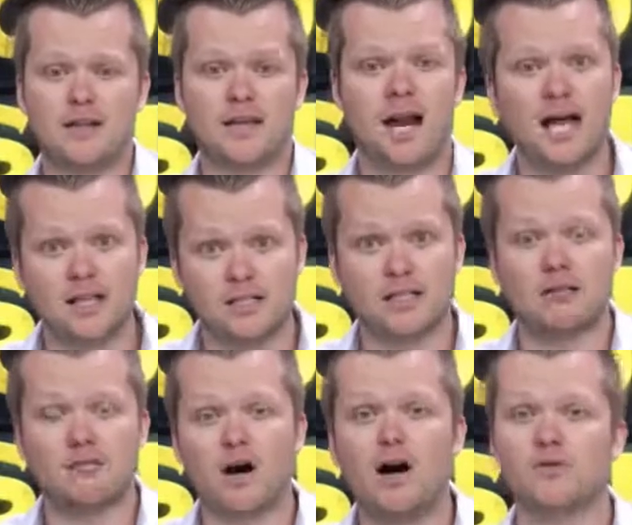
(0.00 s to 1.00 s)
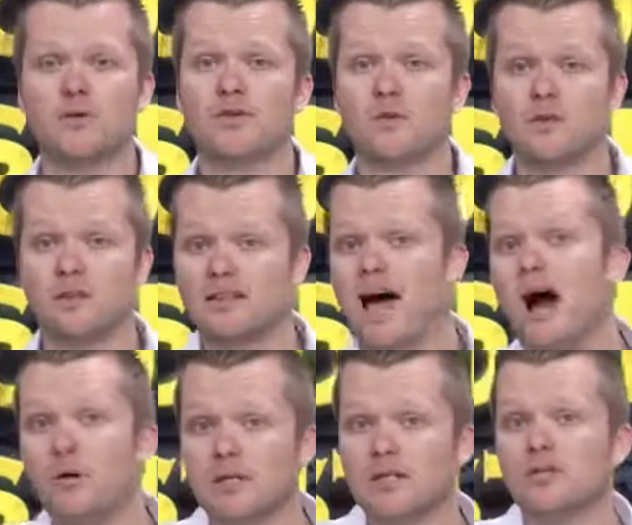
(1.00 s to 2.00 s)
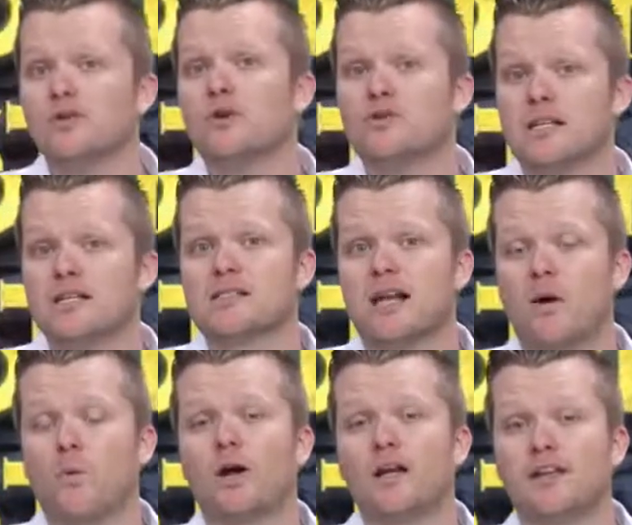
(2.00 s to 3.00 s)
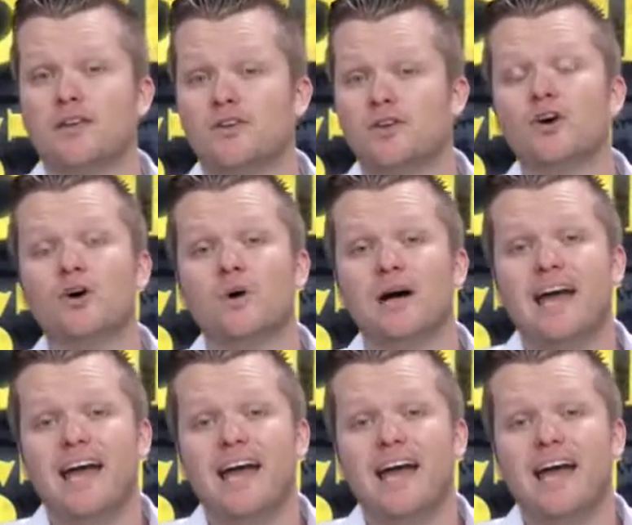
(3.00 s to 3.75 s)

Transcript: that I could get involved with that would allow me to do those things that I wanted to do.